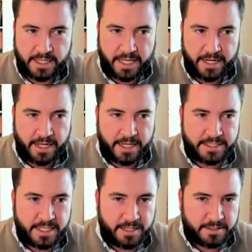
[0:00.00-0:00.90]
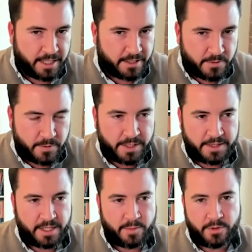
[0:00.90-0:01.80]
and I didn't like the way
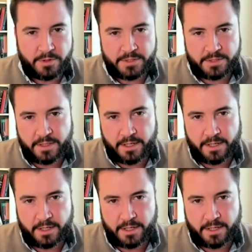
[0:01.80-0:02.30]
that they approached,